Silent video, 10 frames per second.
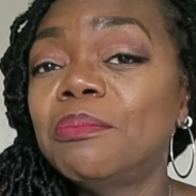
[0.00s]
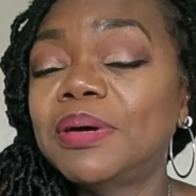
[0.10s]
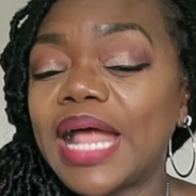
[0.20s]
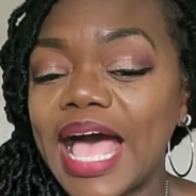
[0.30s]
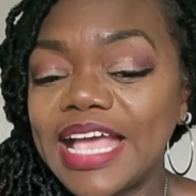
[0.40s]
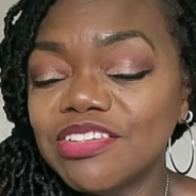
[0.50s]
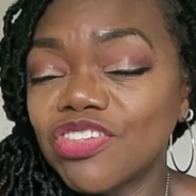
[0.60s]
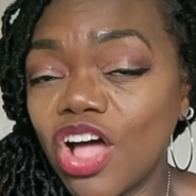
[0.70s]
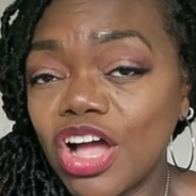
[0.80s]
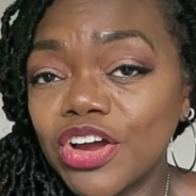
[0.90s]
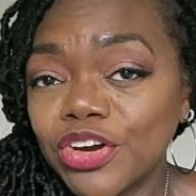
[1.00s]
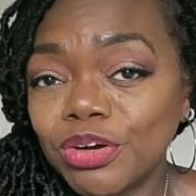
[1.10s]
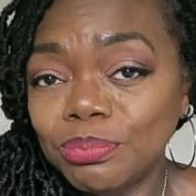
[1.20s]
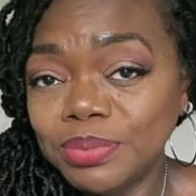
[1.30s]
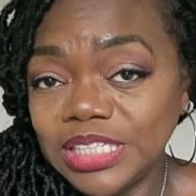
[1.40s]
But I saw
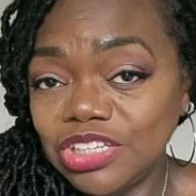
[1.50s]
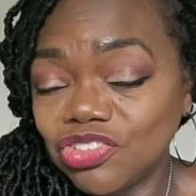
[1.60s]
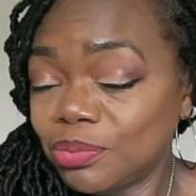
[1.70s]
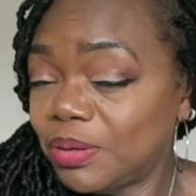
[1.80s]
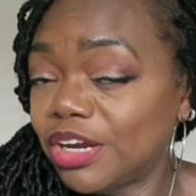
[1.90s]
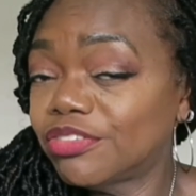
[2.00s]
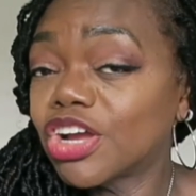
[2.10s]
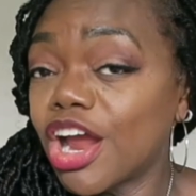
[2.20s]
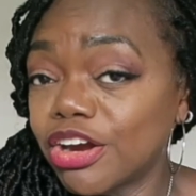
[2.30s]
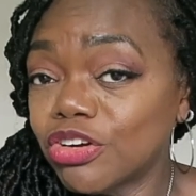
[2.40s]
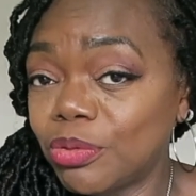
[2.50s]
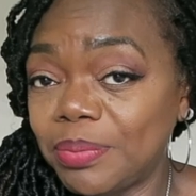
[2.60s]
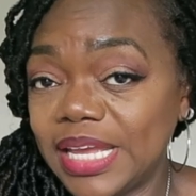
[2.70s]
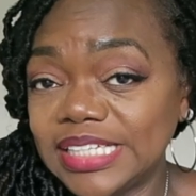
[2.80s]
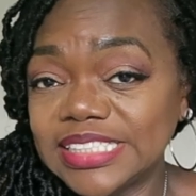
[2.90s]
her bleach a pair of cargo
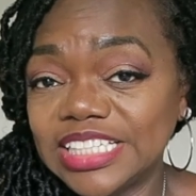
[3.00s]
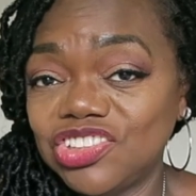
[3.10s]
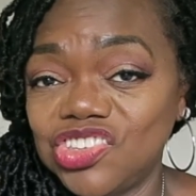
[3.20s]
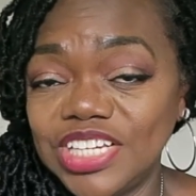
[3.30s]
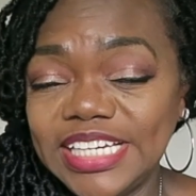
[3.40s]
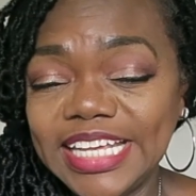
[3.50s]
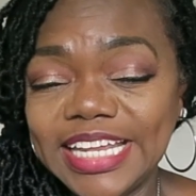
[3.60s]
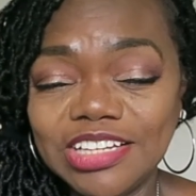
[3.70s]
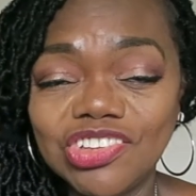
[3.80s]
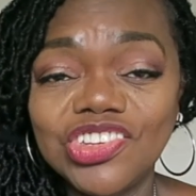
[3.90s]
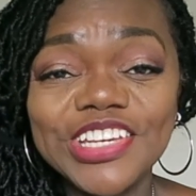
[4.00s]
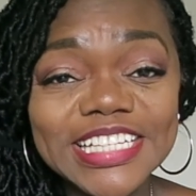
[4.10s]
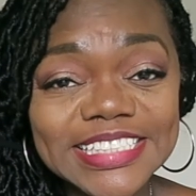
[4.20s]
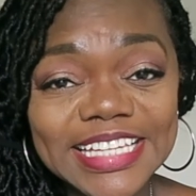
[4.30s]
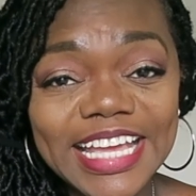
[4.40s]
pants that she did, and
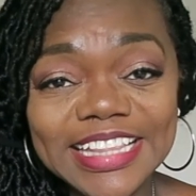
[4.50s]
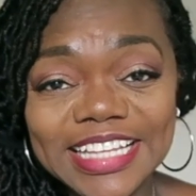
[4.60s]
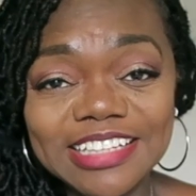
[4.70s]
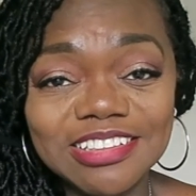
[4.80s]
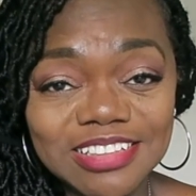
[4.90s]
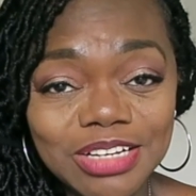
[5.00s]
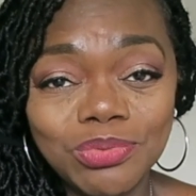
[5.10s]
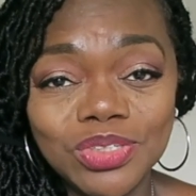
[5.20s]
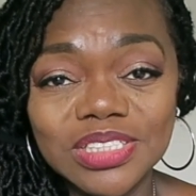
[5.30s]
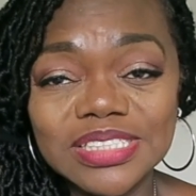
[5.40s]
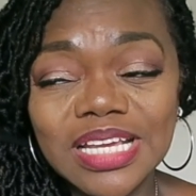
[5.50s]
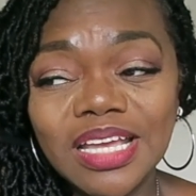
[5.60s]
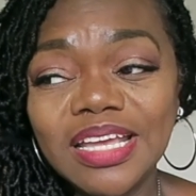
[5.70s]
she said that it was